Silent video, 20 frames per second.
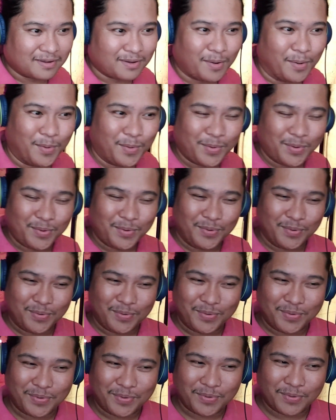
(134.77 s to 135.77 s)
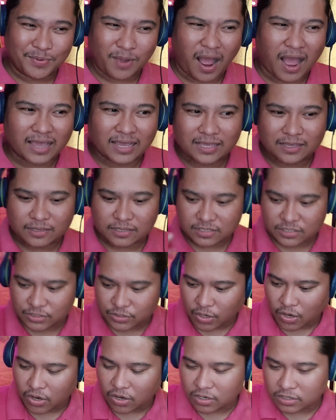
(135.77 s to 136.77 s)
Oh, I
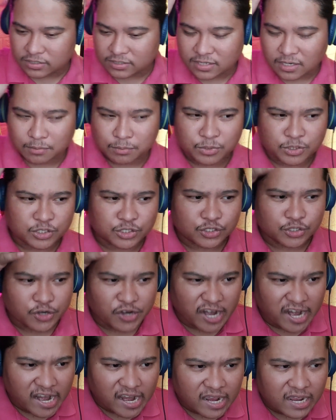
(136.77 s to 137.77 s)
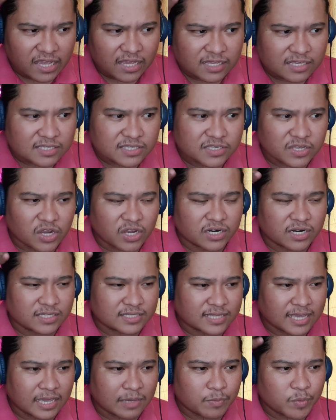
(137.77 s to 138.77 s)
saw some strings on the
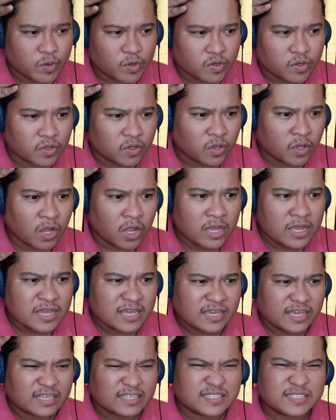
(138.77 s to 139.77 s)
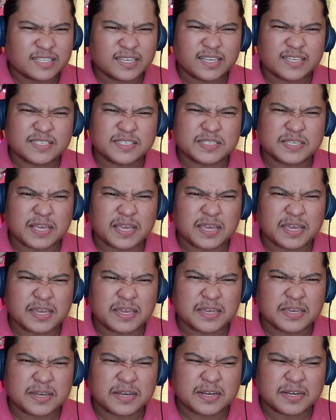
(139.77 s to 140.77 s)
table. Is this
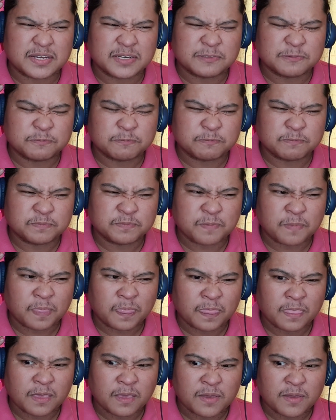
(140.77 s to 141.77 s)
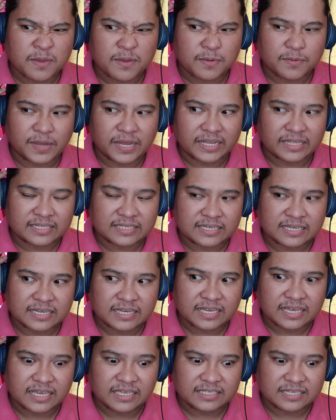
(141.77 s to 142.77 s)
a... what?
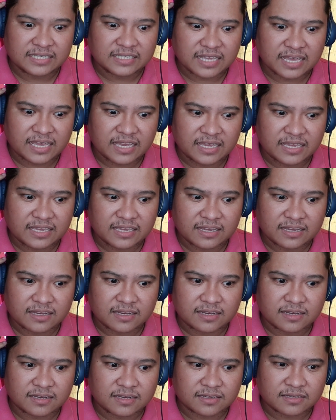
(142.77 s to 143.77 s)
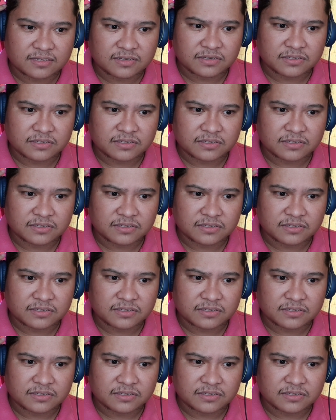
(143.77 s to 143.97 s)
Is this a...